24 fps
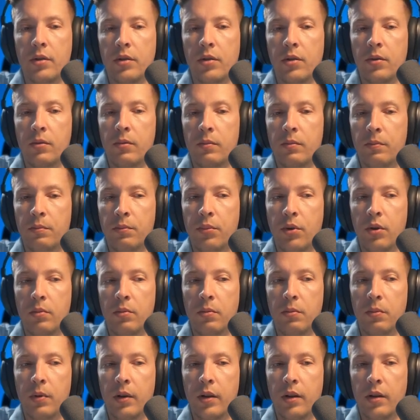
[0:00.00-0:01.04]
So
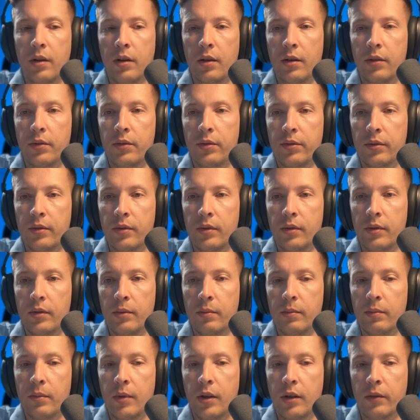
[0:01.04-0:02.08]
probably it
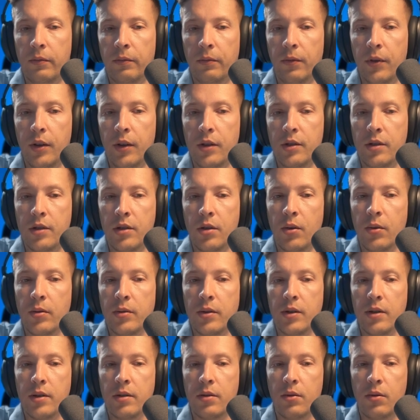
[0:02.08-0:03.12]
saw
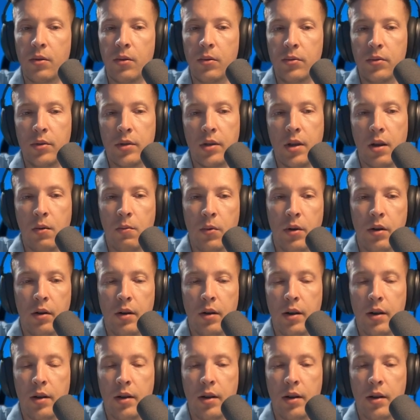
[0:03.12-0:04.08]
this code somewhere,